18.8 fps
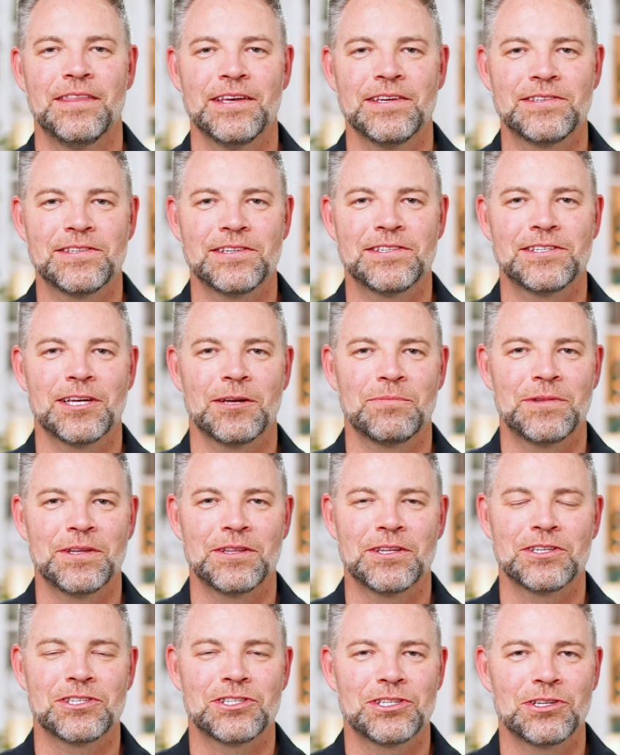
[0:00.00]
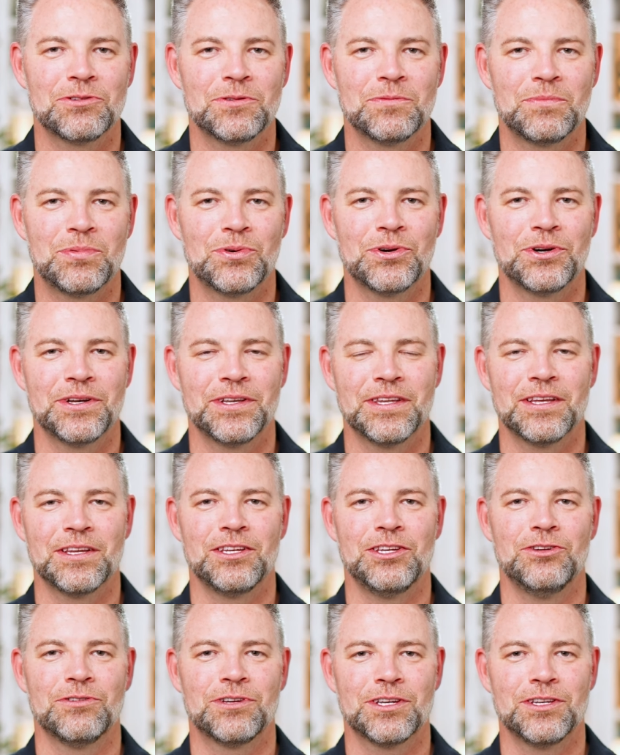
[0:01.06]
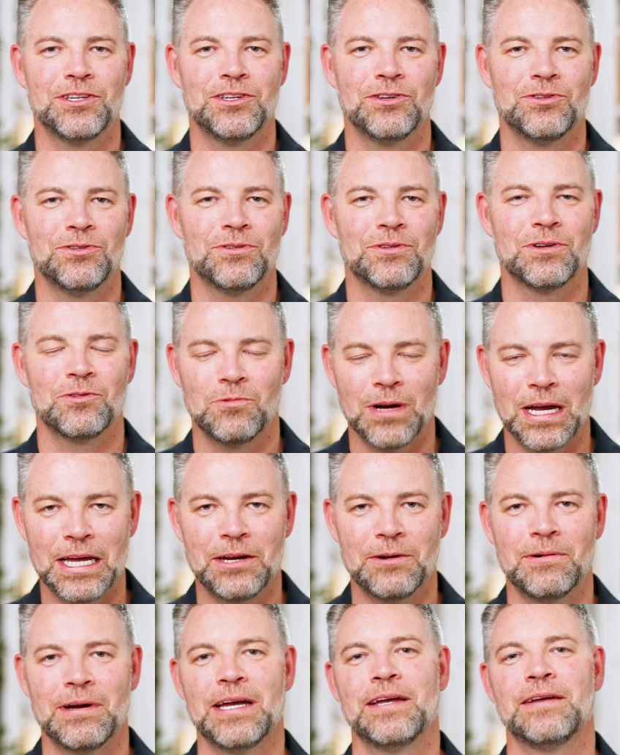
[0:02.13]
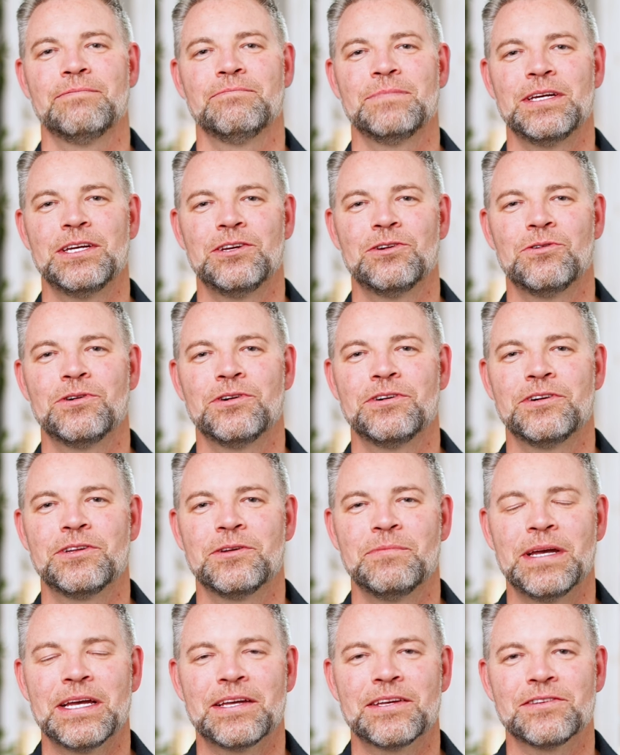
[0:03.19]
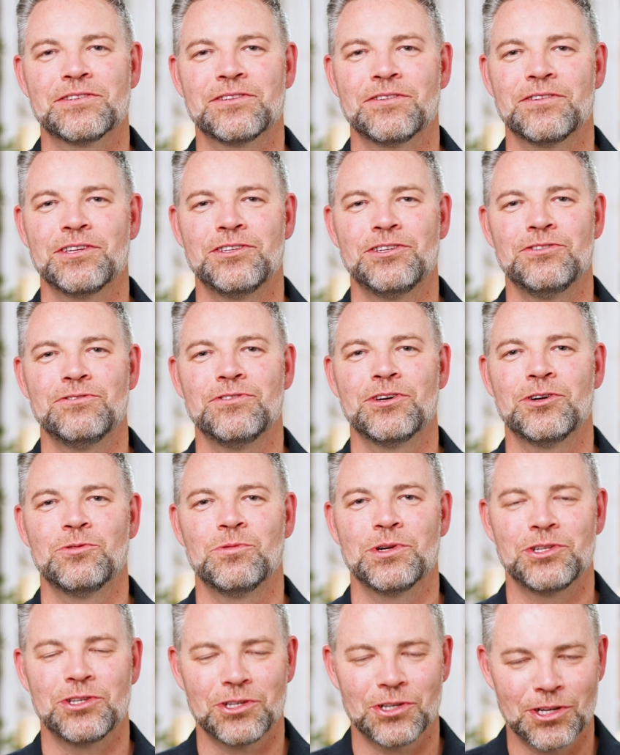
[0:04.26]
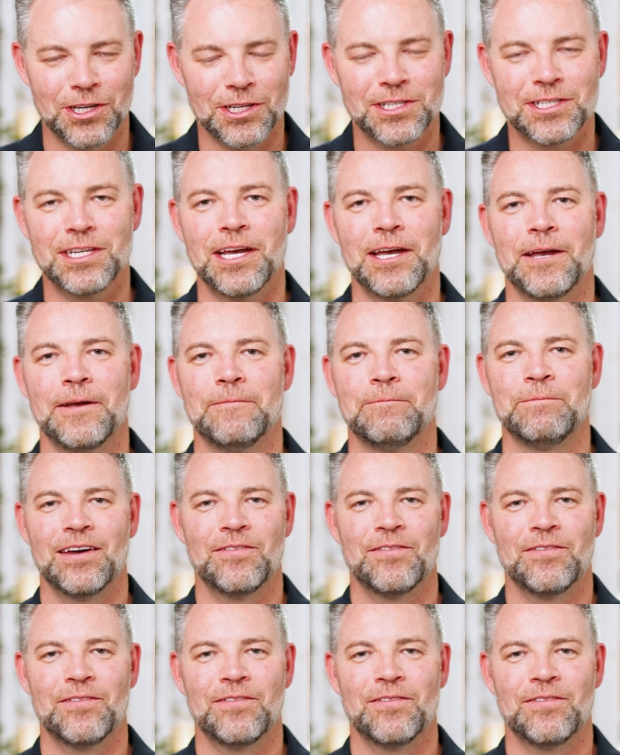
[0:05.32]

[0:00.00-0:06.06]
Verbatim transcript: this is something that's so important that you can do right away in order to make it so that you know what you're going to say.